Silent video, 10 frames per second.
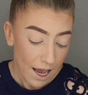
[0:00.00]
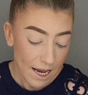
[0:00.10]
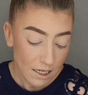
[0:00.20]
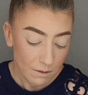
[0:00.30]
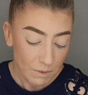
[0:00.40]

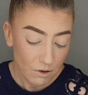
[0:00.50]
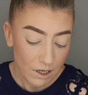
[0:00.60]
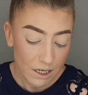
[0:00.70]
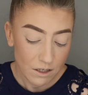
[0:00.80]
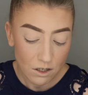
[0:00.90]
Ace
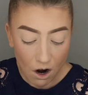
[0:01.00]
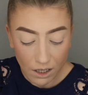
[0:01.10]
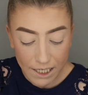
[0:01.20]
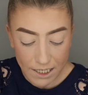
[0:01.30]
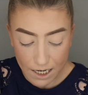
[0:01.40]
Beauty
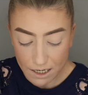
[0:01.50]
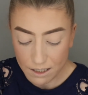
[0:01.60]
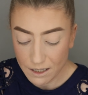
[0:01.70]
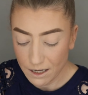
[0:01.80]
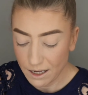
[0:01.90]
Scarlet
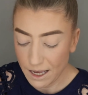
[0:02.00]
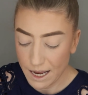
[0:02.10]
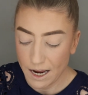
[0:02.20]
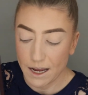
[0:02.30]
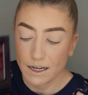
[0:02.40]
Dusk,
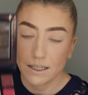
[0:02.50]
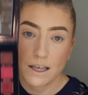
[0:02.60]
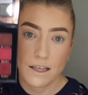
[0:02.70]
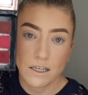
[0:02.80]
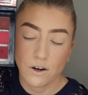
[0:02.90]
and
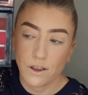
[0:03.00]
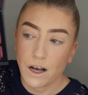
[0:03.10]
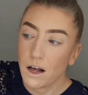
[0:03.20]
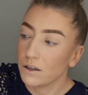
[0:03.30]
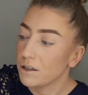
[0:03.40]
these are the
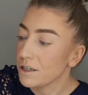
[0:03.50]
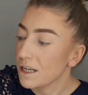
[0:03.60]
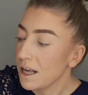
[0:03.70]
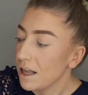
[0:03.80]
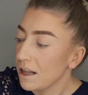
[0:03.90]
colors.